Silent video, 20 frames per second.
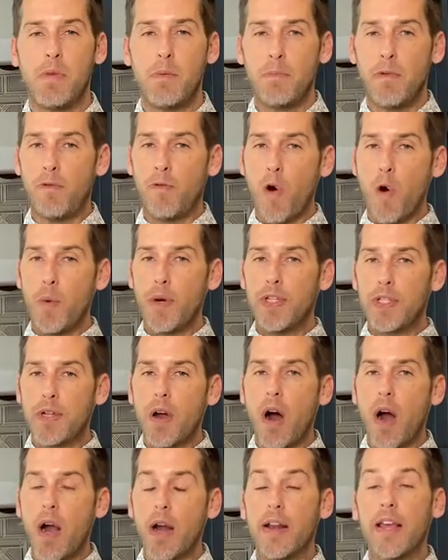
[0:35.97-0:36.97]
But before we
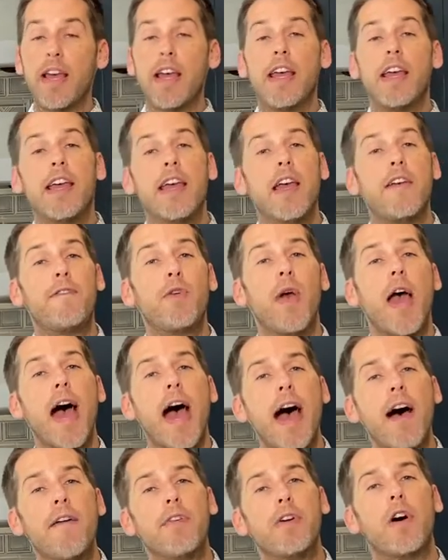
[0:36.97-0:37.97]
start, if you
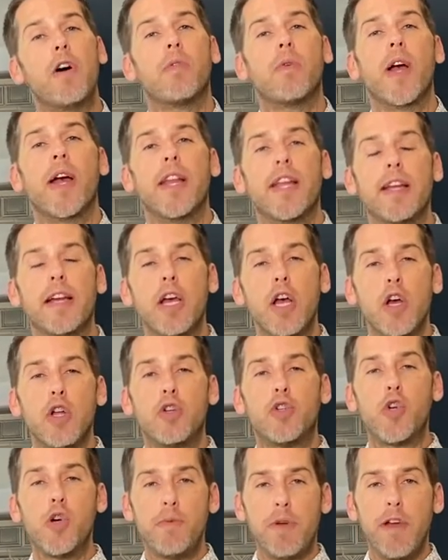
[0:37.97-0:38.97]
haven't already,
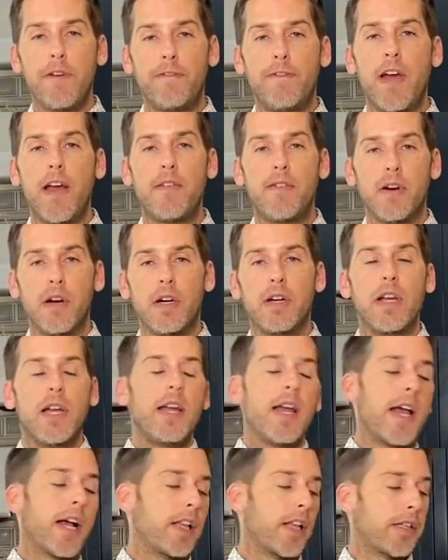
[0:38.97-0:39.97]
do me a favor
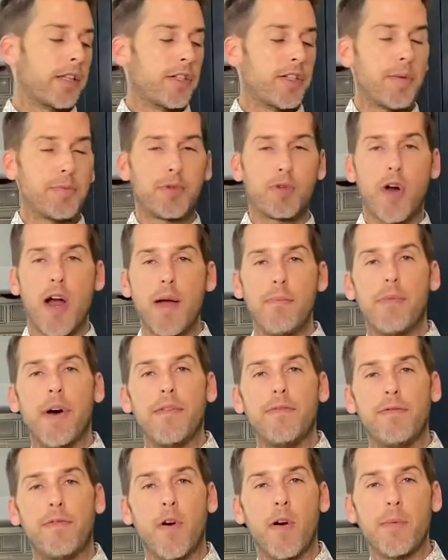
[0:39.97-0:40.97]
and click the subscribe
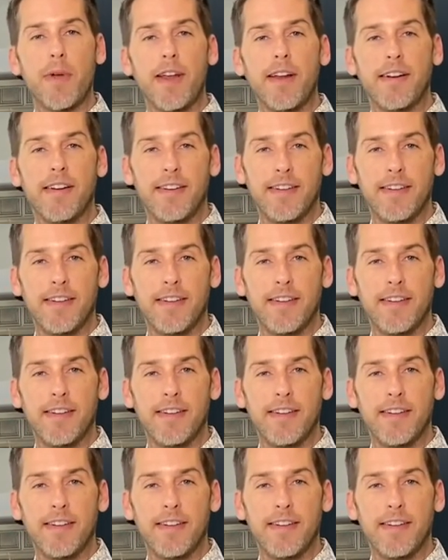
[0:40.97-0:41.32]
button for me.